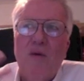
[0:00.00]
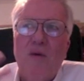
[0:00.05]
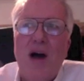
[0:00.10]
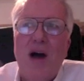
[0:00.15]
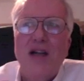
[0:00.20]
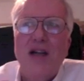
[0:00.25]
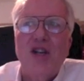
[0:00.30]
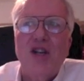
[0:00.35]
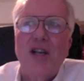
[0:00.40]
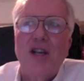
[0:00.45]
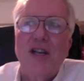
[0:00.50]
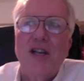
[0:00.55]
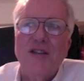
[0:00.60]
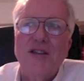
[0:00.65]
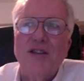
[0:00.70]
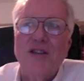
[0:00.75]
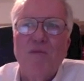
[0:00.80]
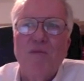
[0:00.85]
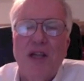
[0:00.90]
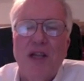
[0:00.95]
watching is
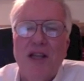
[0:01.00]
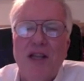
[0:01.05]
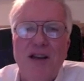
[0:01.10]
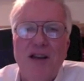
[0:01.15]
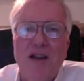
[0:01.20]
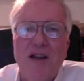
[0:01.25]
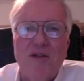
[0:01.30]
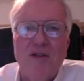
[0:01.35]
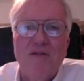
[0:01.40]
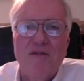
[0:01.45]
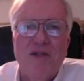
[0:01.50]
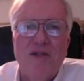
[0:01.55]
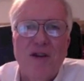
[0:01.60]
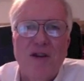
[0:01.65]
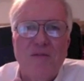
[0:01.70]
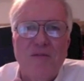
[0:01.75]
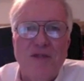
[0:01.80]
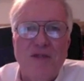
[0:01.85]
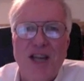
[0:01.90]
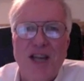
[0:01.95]
completely different
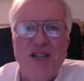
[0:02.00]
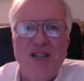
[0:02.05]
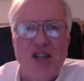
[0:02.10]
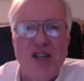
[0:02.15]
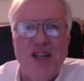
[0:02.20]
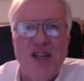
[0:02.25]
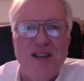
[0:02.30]
from touching.